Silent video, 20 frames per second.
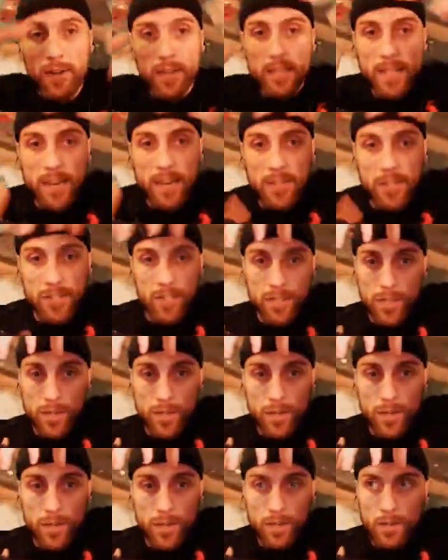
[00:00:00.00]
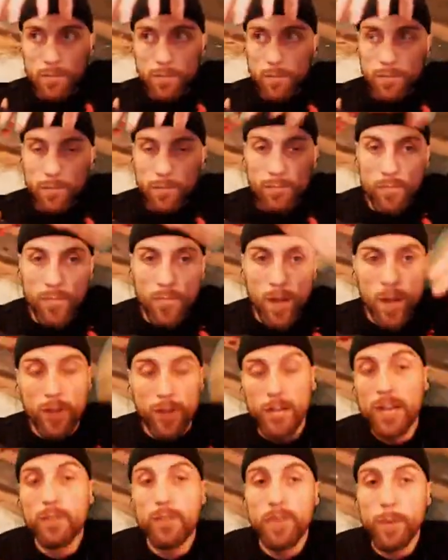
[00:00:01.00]
It actually should look
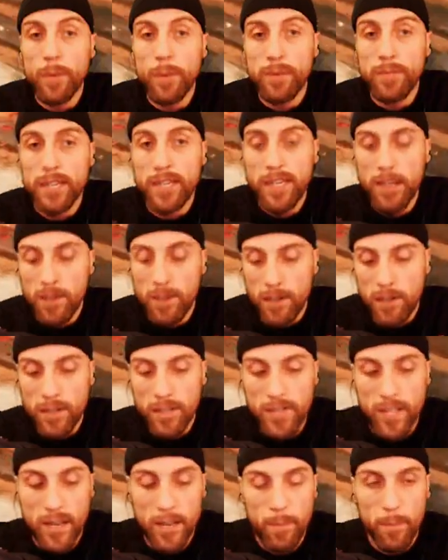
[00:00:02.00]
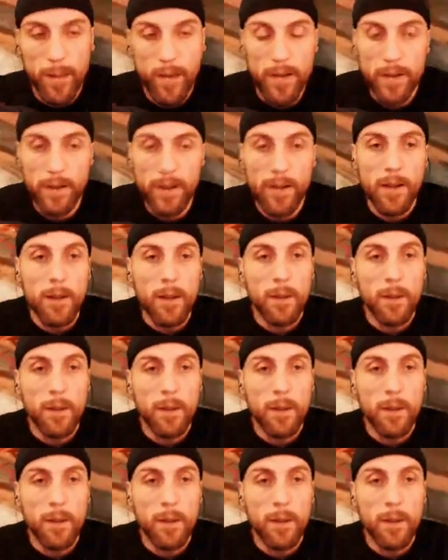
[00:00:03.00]
You got to flip it upside down to understand it better.